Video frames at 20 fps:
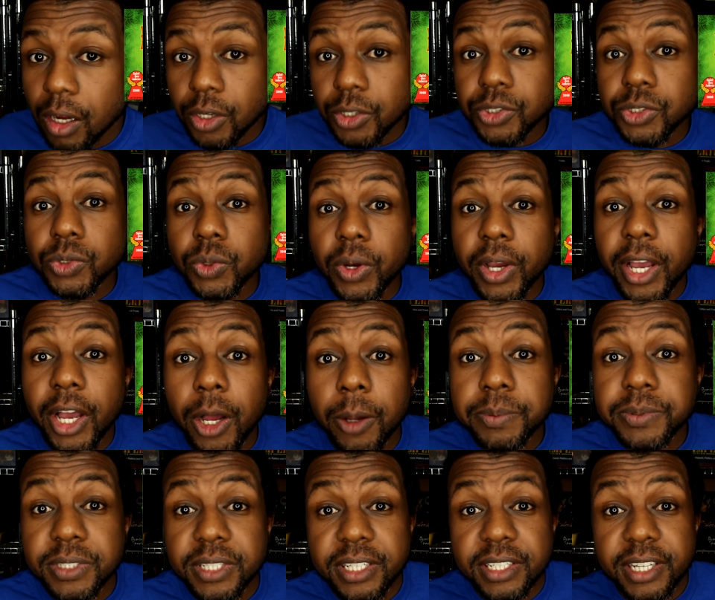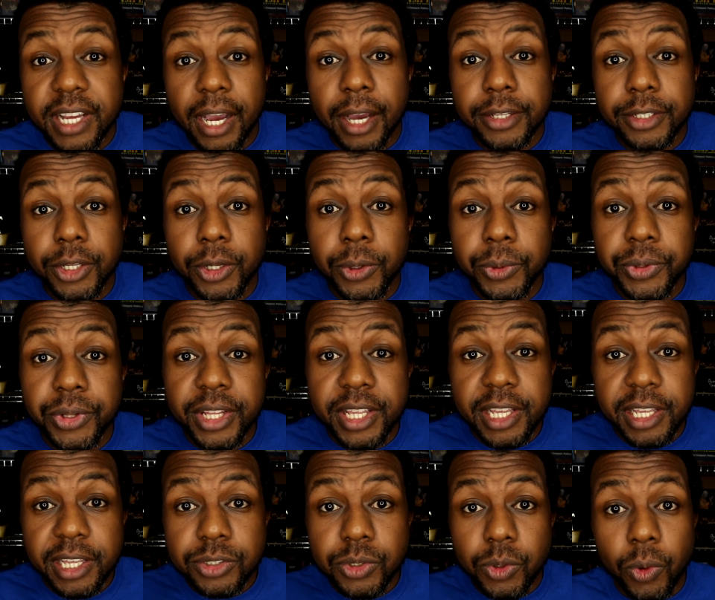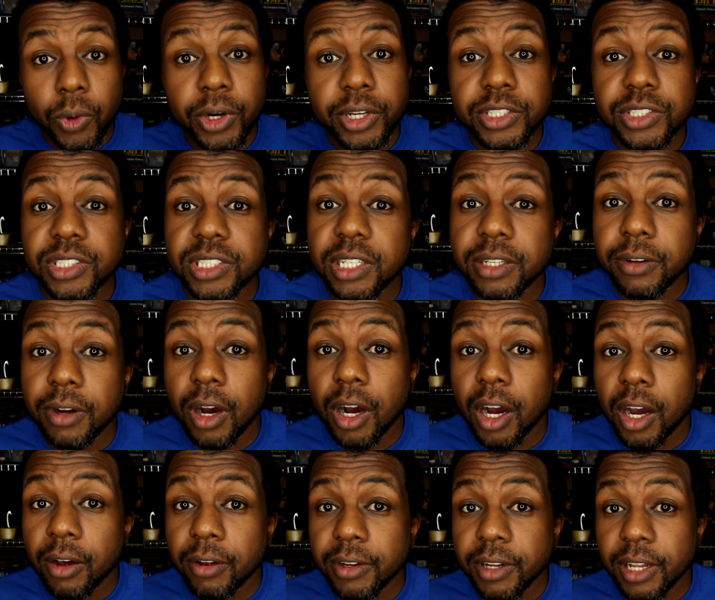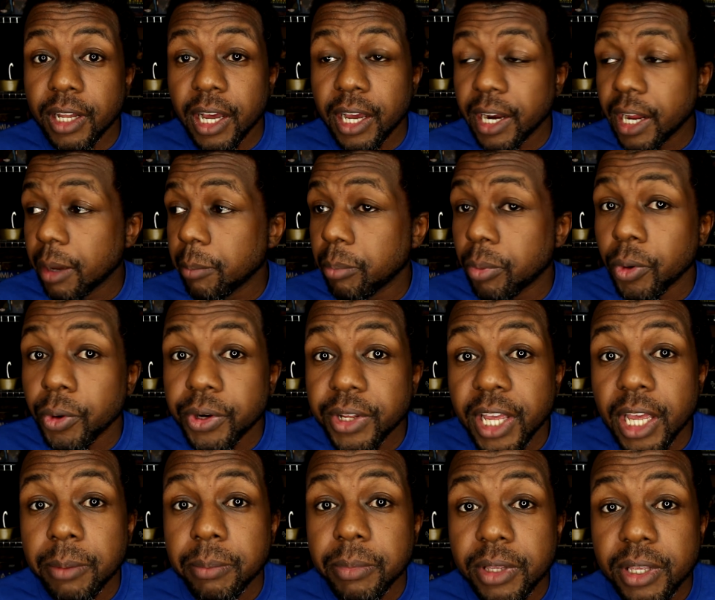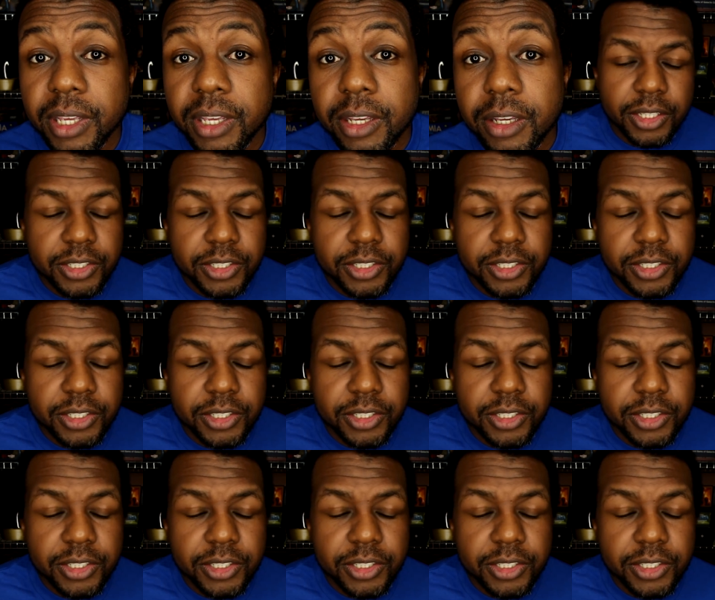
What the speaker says: Also, it helps to download the scoring sheet online at BoardGameGeek.